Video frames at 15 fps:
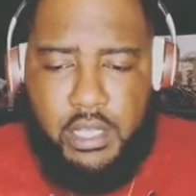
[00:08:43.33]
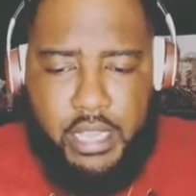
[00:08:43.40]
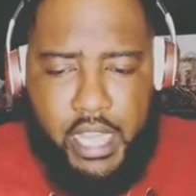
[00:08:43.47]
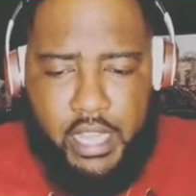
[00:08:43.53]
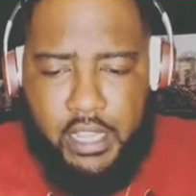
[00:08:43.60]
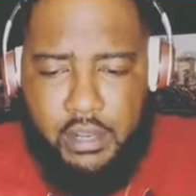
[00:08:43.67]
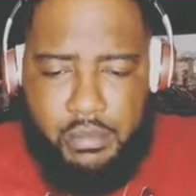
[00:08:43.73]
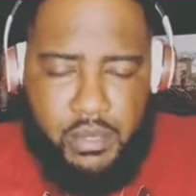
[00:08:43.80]
to
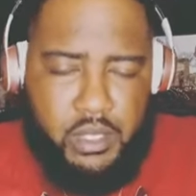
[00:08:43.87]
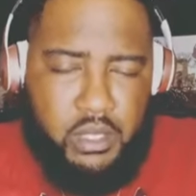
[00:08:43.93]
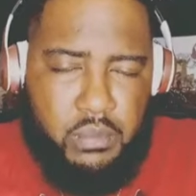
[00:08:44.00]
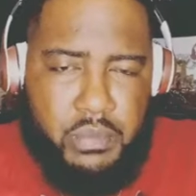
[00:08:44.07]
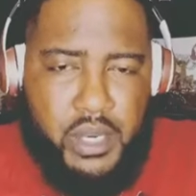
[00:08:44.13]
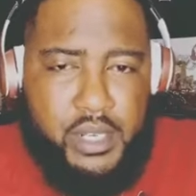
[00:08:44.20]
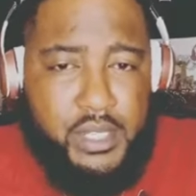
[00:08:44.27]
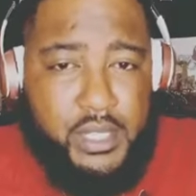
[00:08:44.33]
gang up on
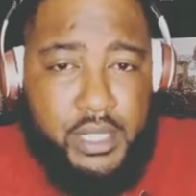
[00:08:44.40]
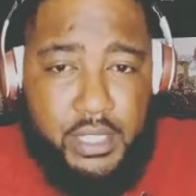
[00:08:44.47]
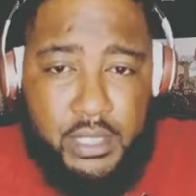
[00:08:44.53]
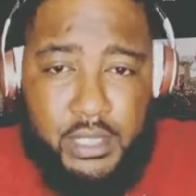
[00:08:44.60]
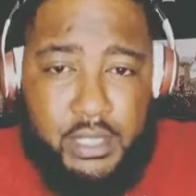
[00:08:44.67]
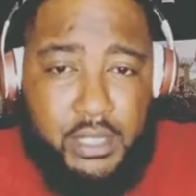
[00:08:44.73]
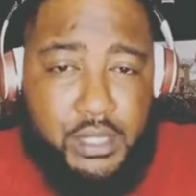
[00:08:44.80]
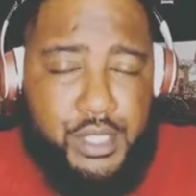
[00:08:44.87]
a
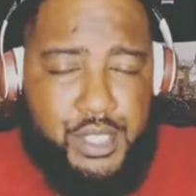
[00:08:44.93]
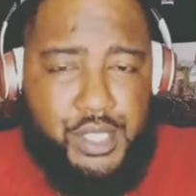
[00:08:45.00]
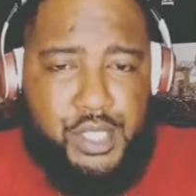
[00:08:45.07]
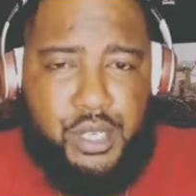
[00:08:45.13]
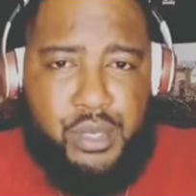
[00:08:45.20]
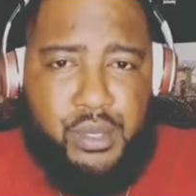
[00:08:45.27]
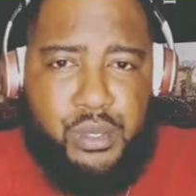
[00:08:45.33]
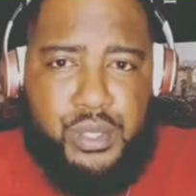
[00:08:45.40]
person just
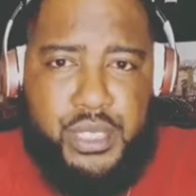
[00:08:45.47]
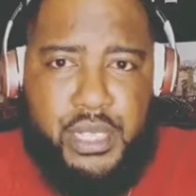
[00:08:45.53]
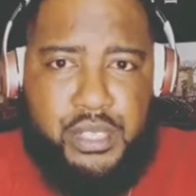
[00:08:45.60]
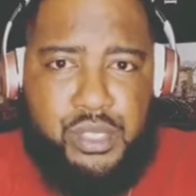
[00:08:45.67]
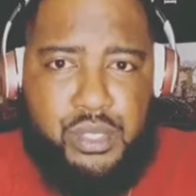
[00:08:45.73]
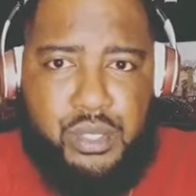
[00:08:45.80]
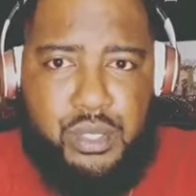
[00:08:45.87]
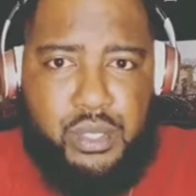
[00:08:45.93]
shows
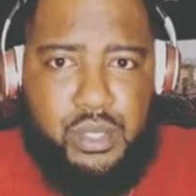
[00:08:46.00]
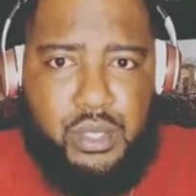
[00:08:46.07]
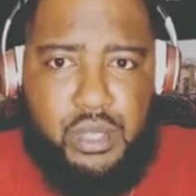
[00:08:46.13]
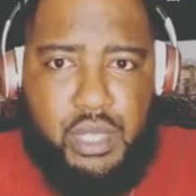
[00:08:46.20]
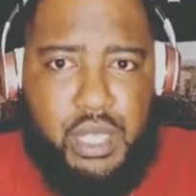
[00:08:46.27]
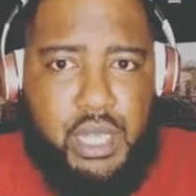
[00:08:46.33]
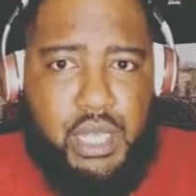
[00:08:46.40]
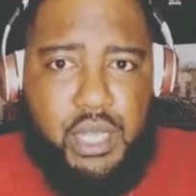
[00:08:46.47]
that
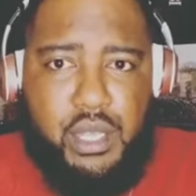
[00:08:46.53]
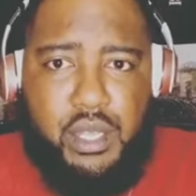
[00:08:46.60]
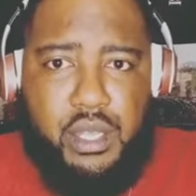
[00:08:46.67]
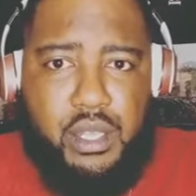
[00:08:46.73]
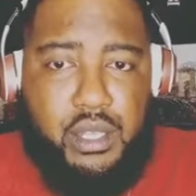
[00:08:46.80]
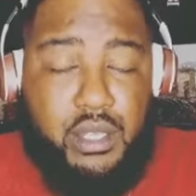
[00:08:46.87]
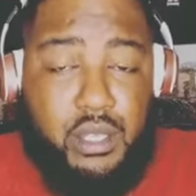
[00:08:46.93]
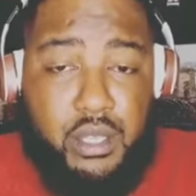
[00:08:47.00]

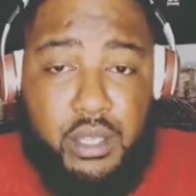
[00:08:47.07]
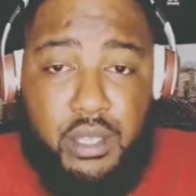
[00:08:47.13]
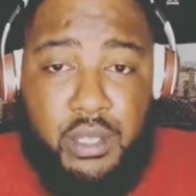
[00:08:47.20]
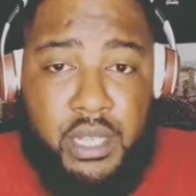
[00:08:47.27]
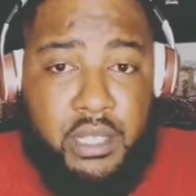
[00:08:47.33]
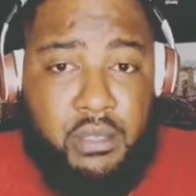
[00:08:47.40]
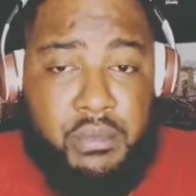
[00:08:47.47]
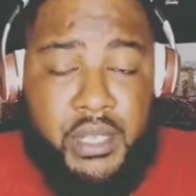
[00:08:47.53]

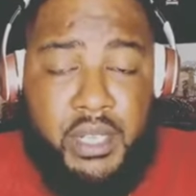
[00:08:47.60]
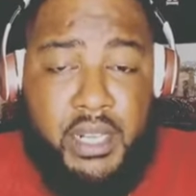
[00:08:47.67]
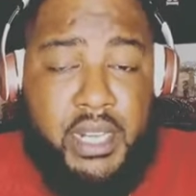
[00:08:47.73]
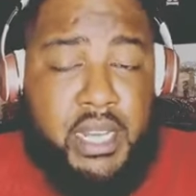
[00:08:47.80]
you're nothing but